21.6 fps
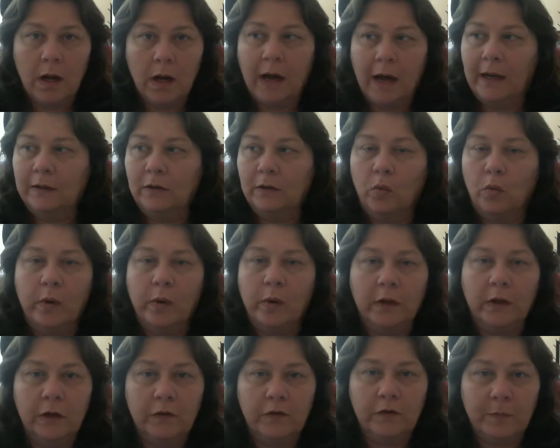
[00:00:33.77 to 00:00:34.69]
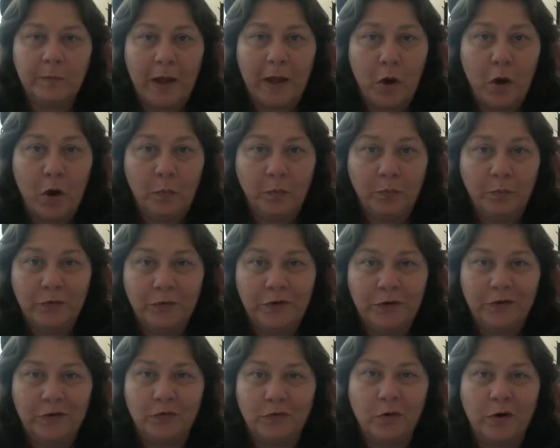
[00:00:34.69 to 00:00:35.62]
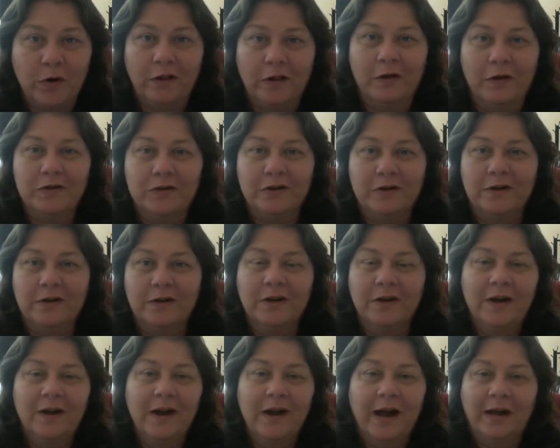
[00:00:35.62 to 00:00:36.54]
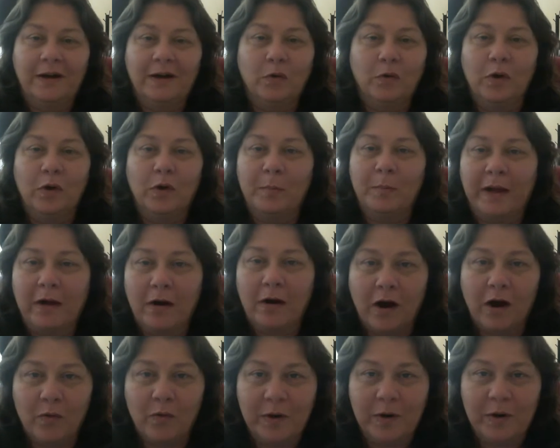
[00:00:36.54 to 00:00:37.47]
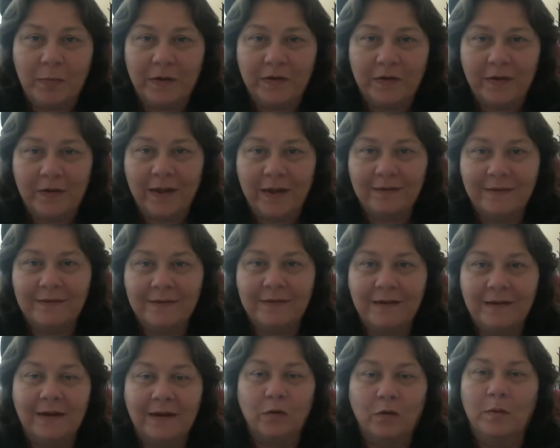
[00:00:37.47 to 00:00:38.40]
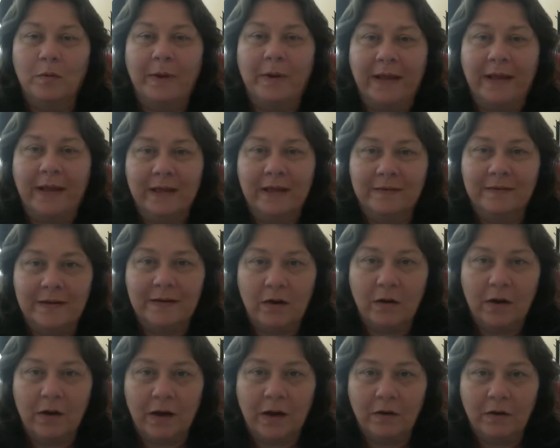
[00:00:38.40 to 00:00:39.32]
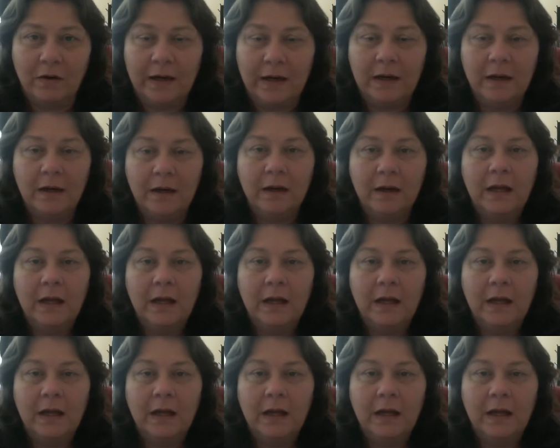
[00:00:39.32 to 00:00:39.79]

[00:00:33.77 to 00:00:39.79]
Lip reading: I don't want to lose my home to foreclosure. I don't want my car repossessed. I don't want my kids to go hungry.